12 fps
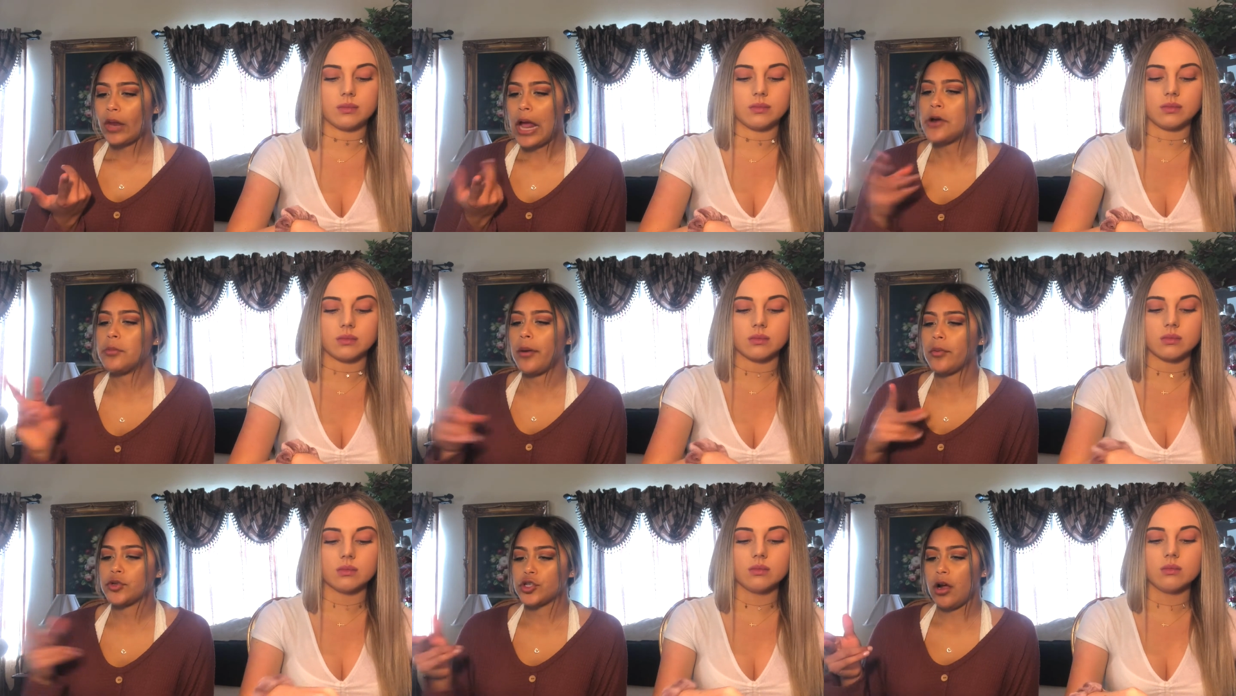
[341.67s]
Speaker 1: I don't
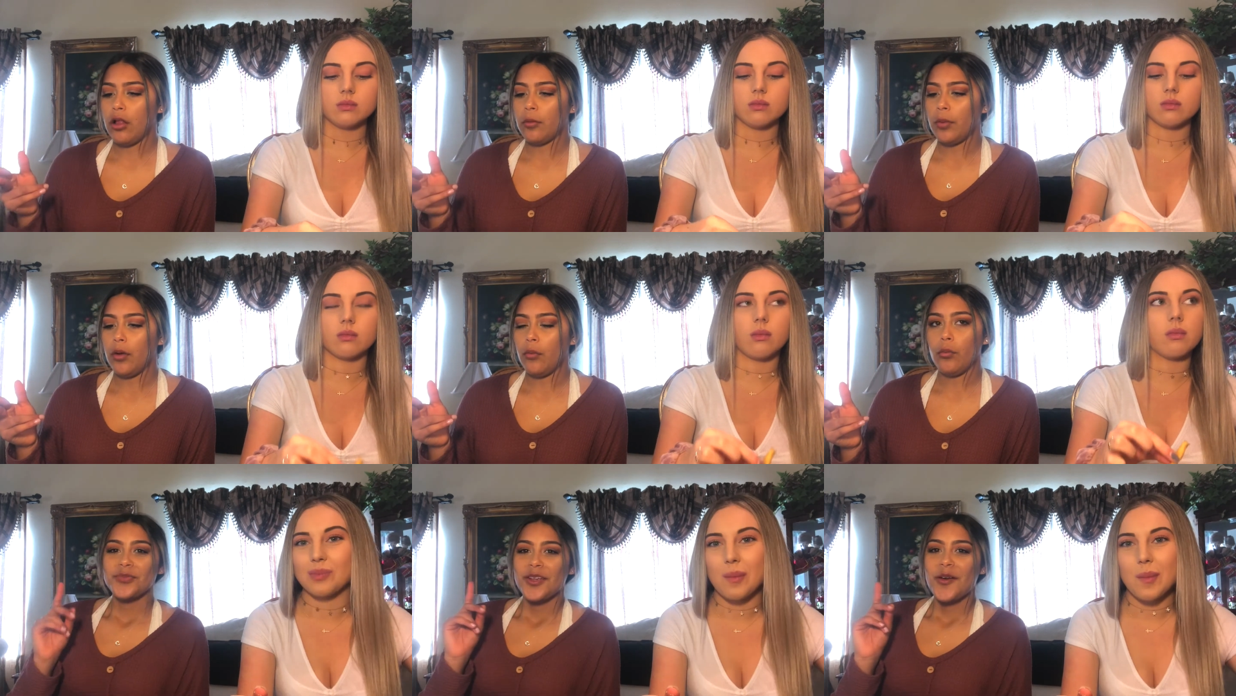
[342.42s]
remember which color, but
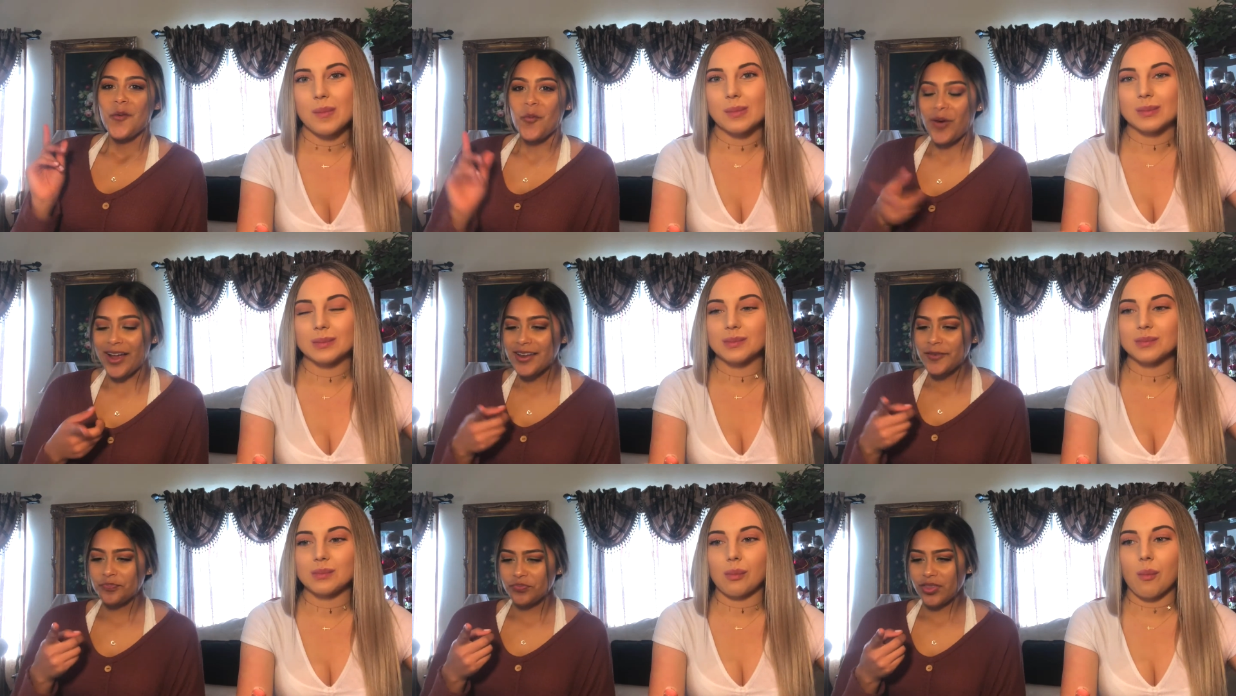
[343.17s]

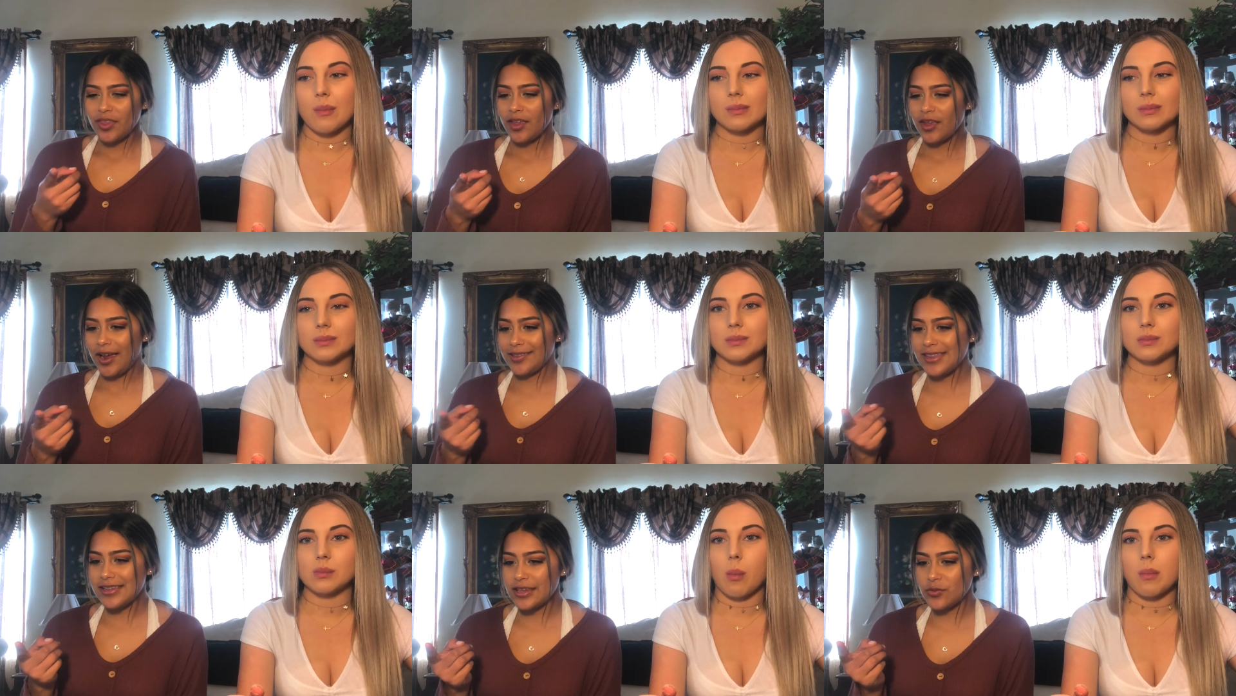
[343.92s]
one, I
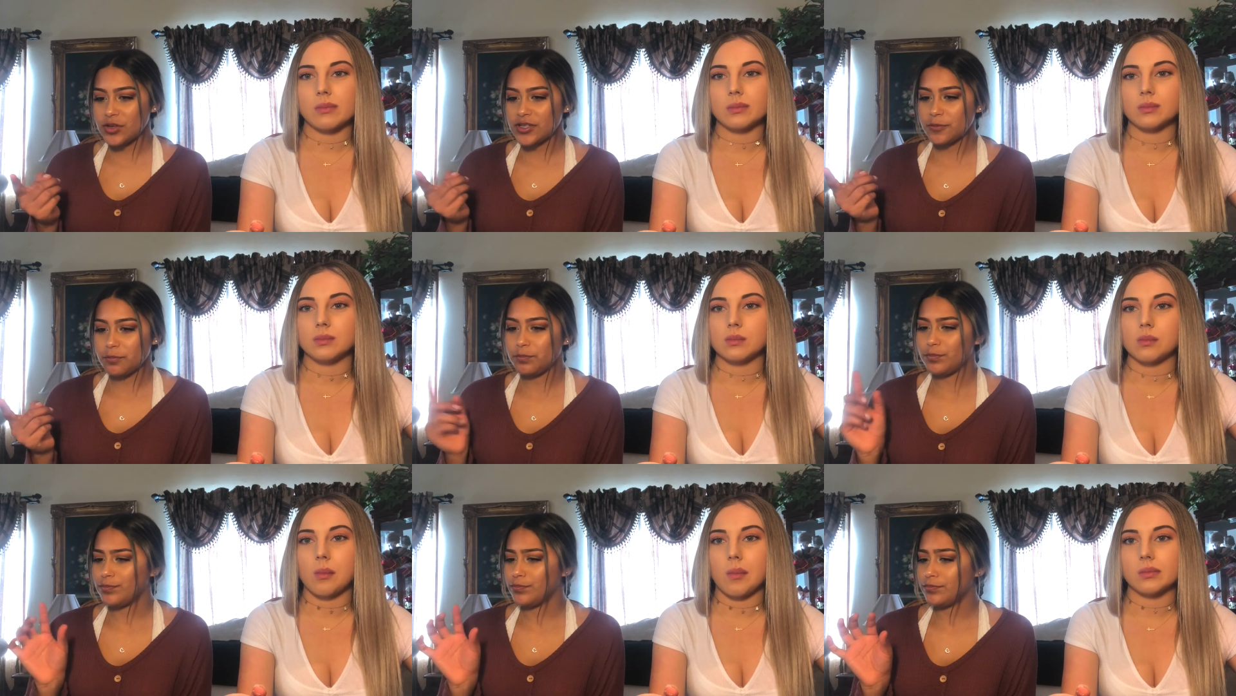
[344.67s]
think it was
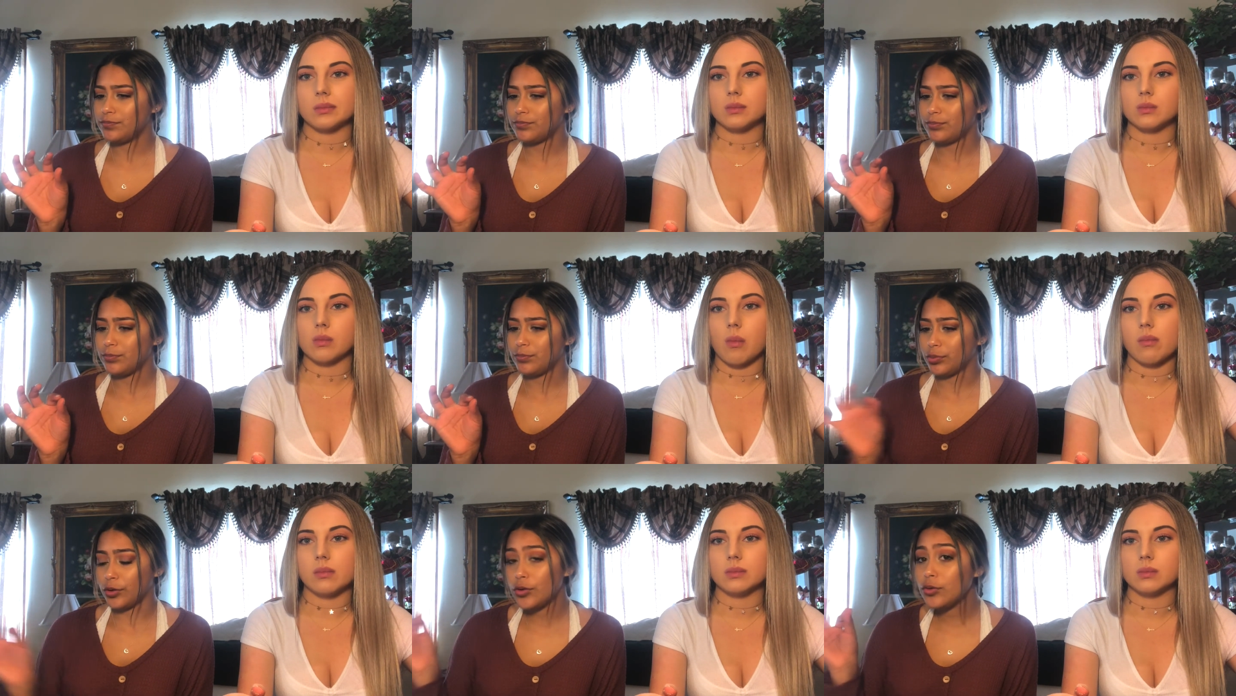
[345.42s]

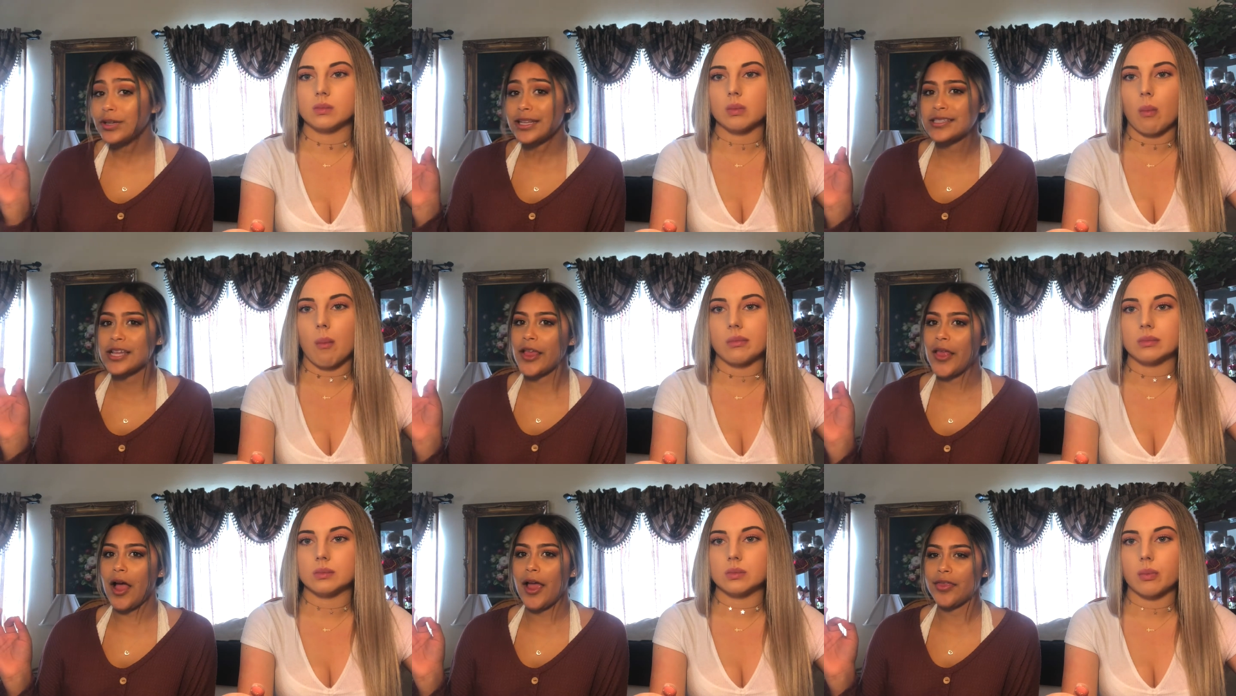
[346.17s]
blue. Let's say
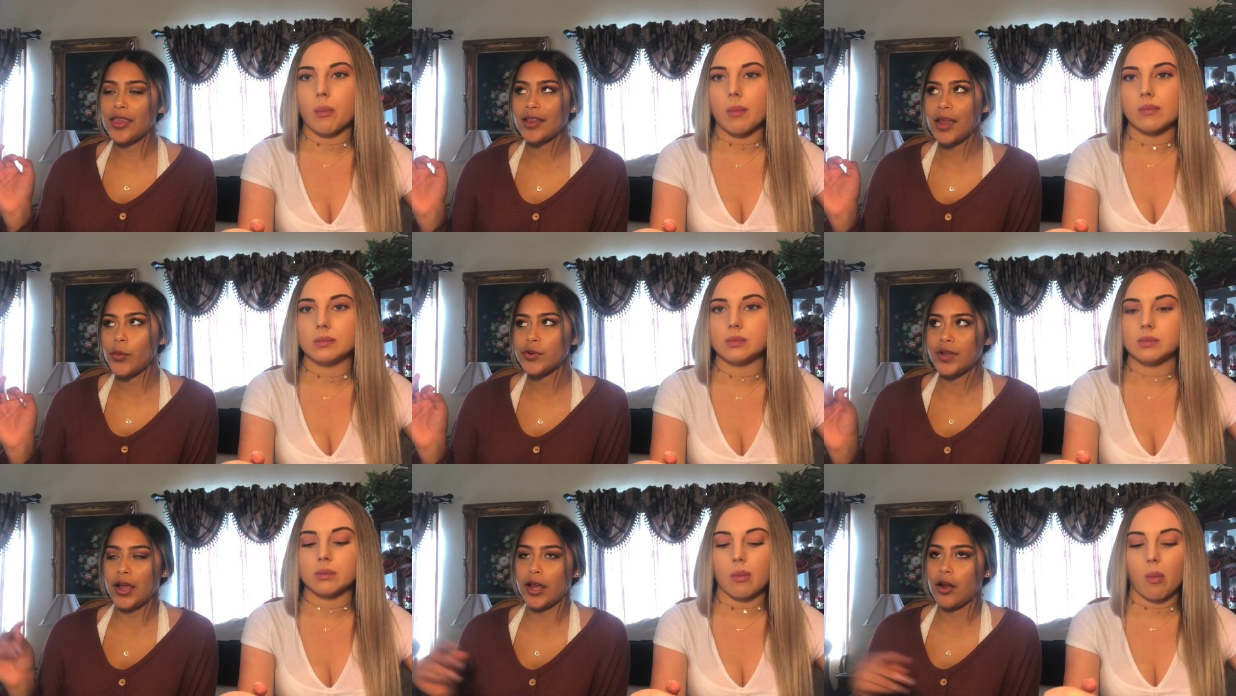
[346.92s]
that, I think that
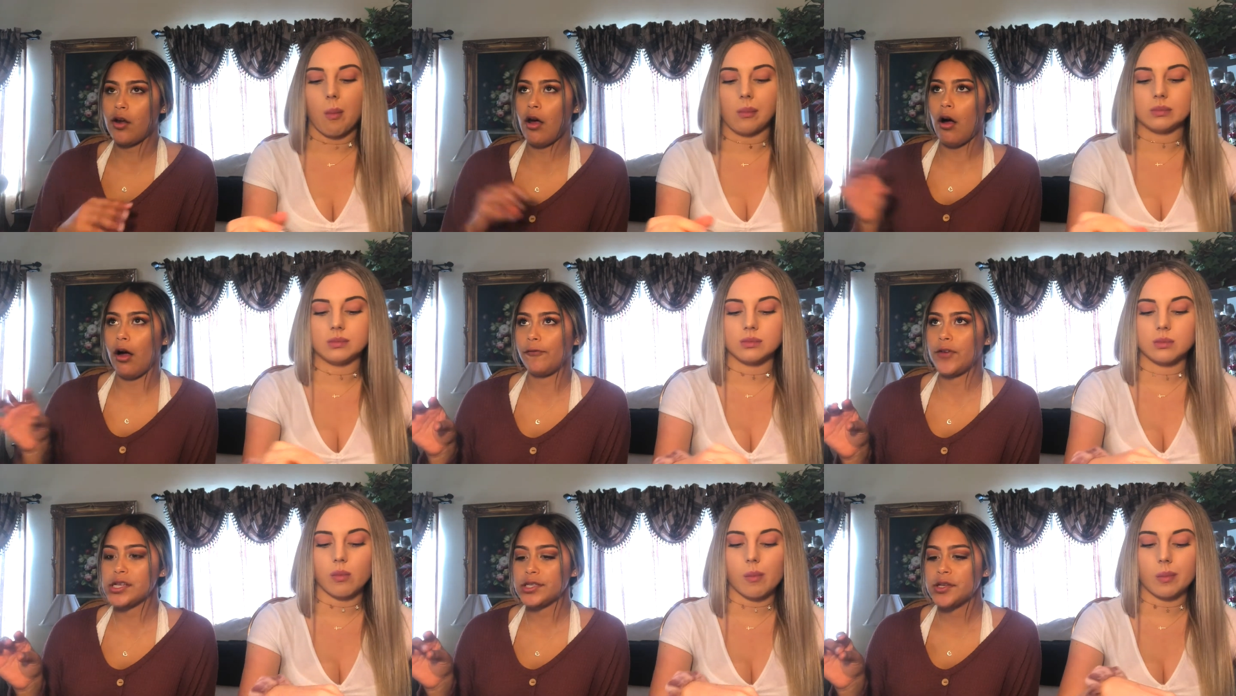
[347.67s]
one's like in an
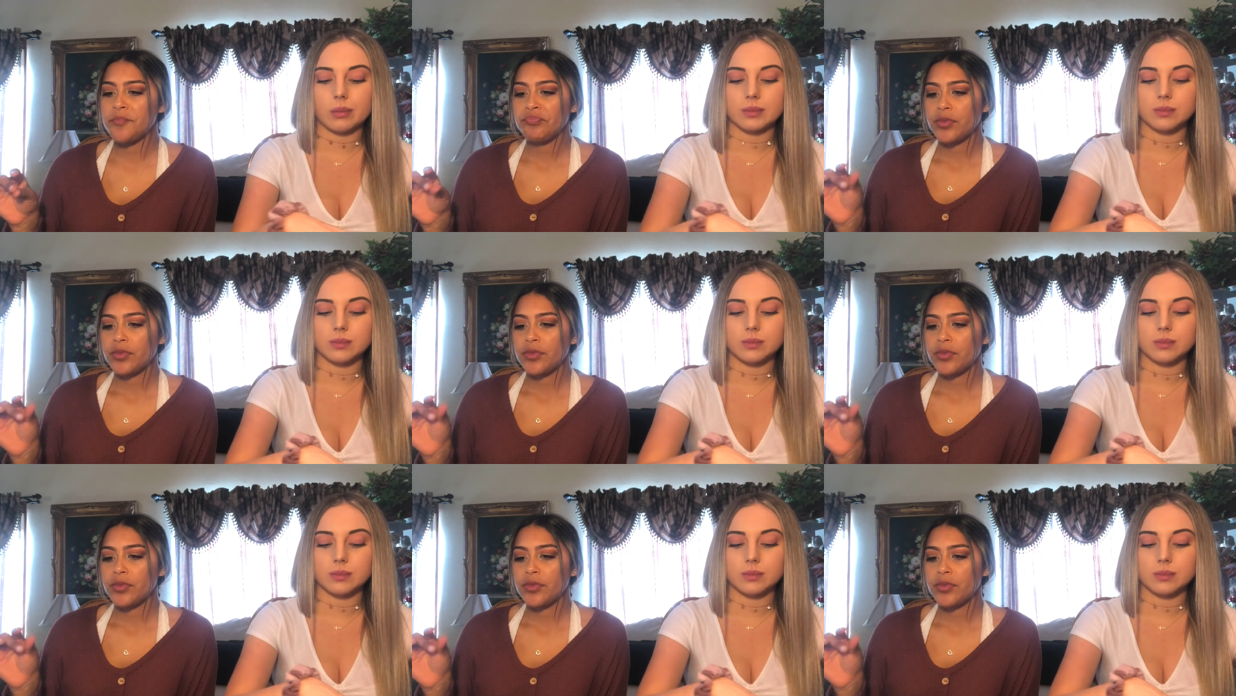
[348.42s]
office,